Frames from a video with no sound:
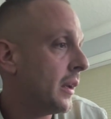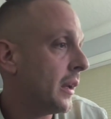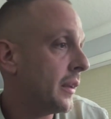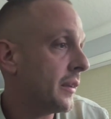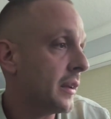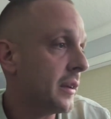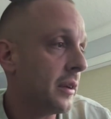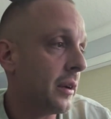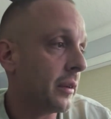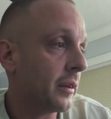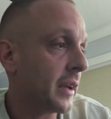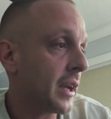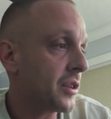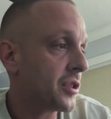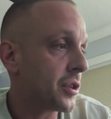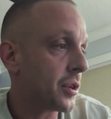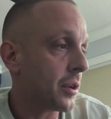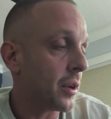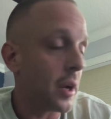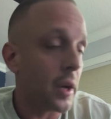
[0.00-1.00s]
and then
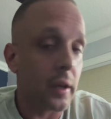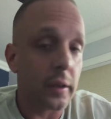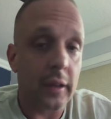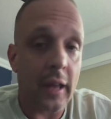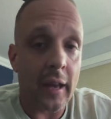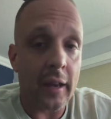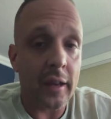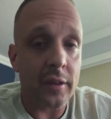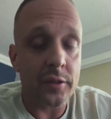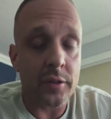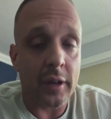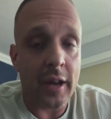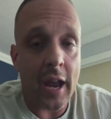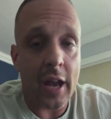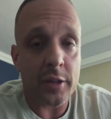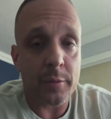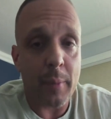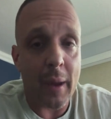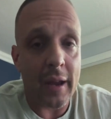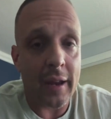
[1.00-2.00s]
get your
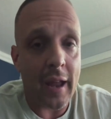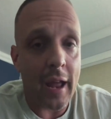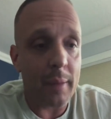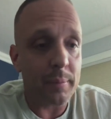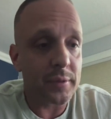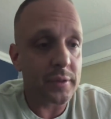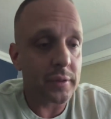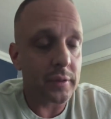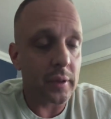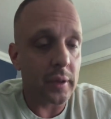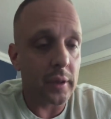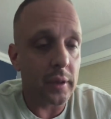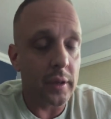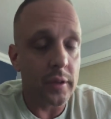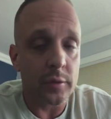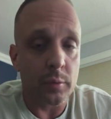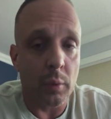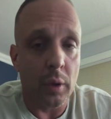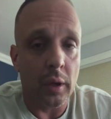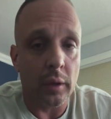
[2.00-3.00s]
cashback apps
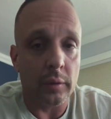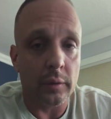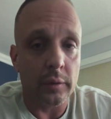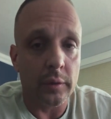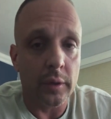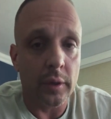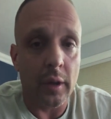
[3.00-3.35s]
as well.